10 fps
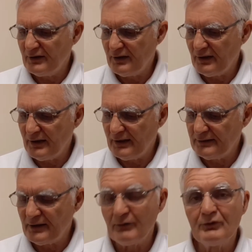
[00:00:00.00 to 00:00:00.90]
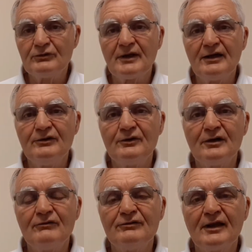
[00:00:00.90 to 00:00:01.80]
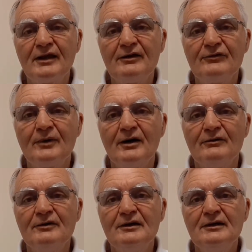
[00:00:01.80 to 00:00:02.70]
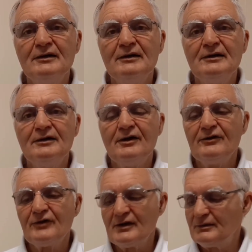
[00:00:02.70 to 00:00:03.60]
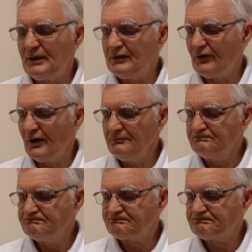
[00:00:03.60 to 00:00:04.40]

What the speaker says: and we'll take you along for that as well. So in the meantime,